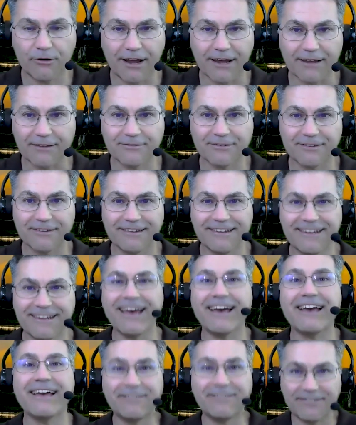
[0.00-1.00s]
surprise.
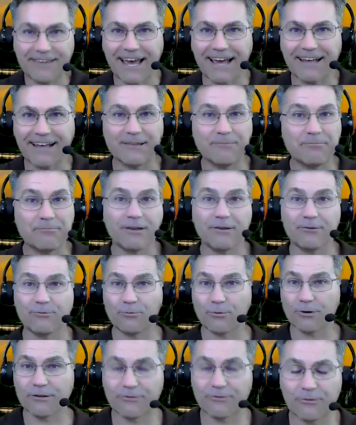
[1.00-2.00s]
Yeah, exactly. Because
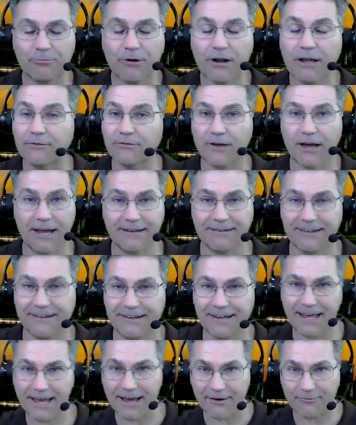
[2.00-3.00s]
what a surprise. I
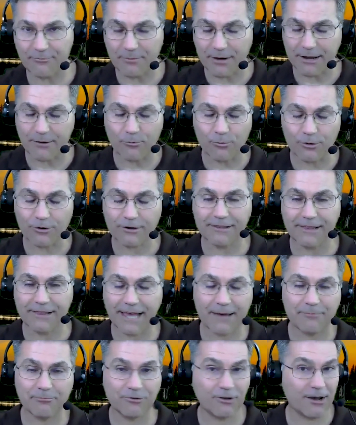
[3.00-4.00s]
didn't have my work
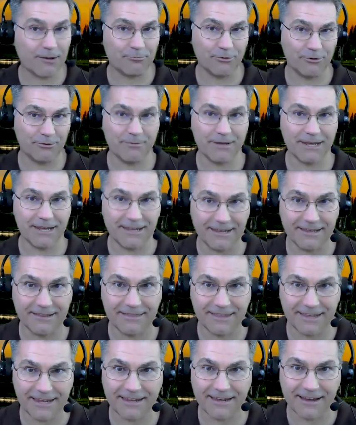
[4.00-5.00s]
laptop with me
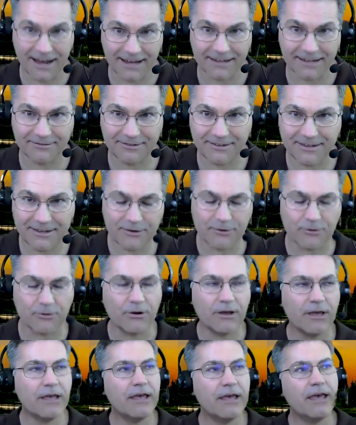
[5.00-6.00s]
in the ICU.
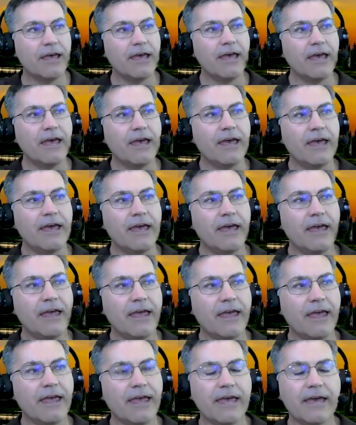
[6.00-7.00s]

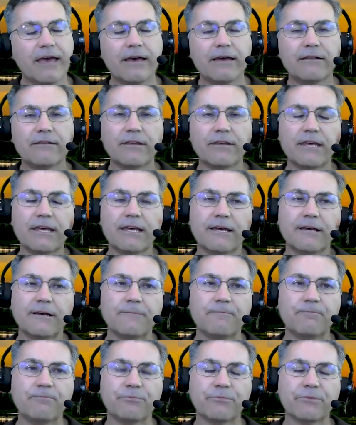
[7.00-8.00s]
And
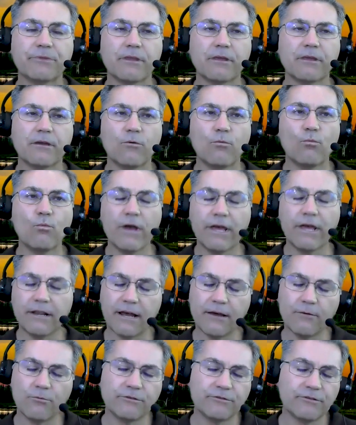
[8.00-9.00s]
when
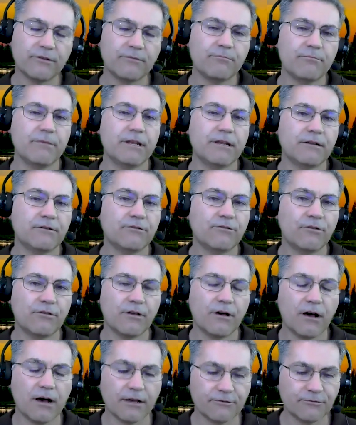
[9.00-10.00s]
I was admitted to
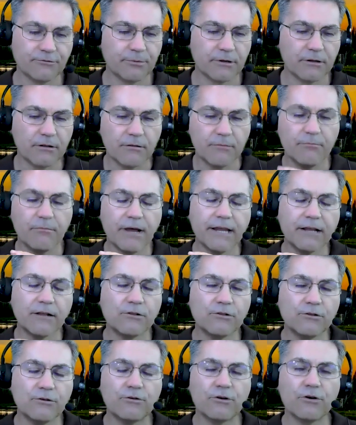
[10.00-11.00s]
the hospital, my
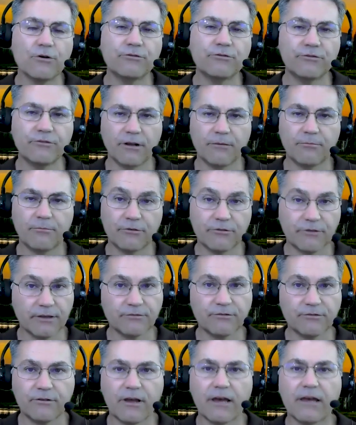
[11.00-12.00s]
glucose numbers
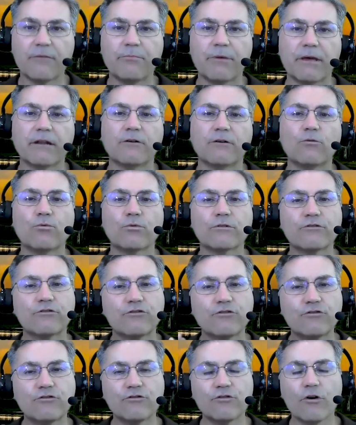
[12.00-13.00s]
as a diabetic were
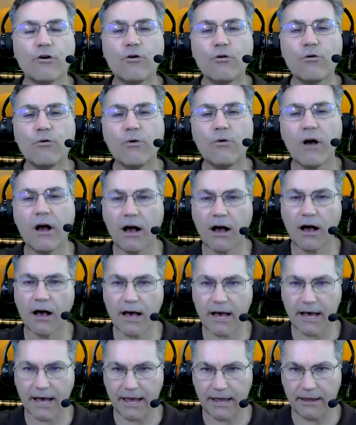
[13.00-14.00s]
so
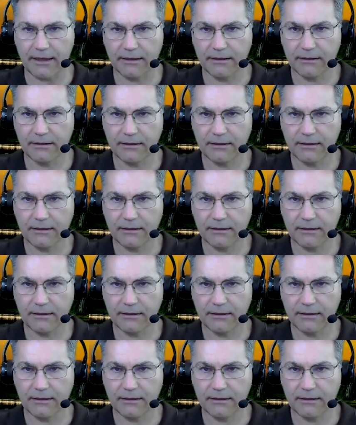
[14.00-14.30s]
high